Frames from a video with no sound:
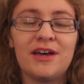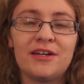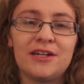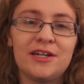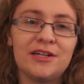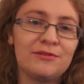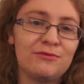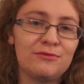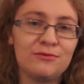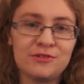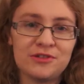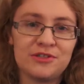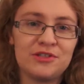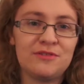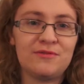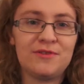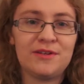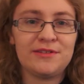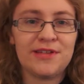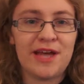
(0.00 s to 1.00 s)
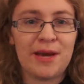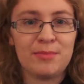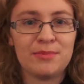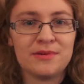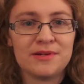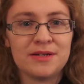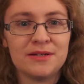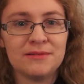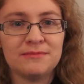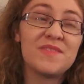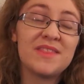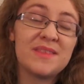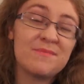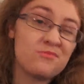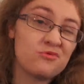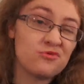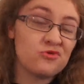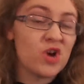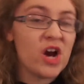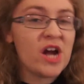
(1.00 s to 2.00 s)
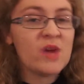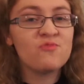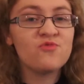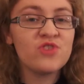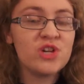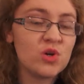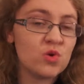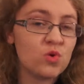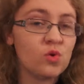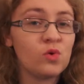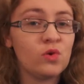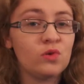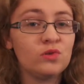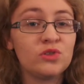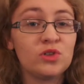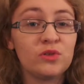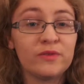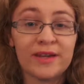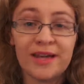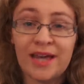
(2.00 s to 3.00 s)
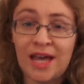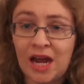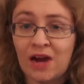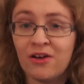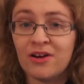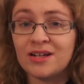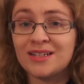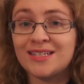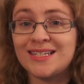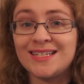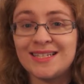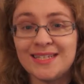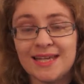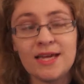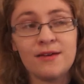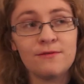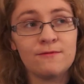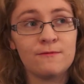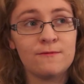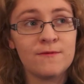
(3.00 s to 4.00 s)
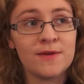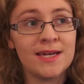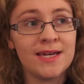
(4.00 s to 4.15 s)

unfortunate things happen. The primary cause of a character death